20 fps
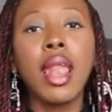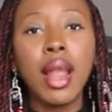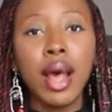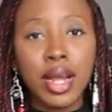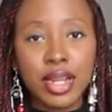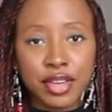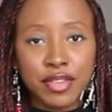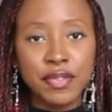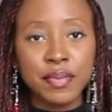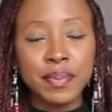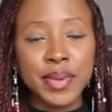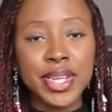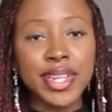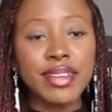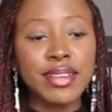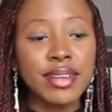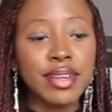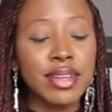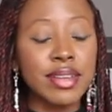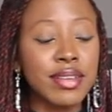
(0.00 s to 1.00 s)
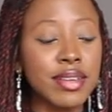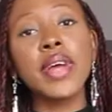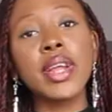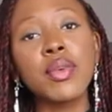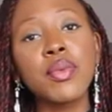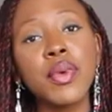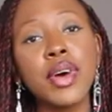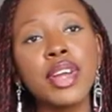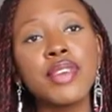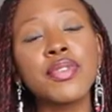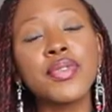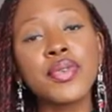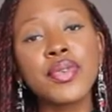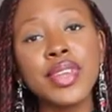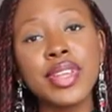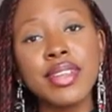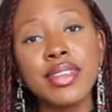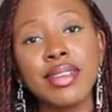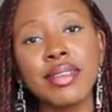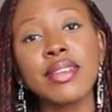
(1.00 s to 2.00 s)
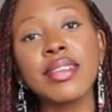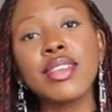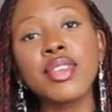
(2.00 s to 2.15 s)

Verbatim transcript: lot of pieces. Background for this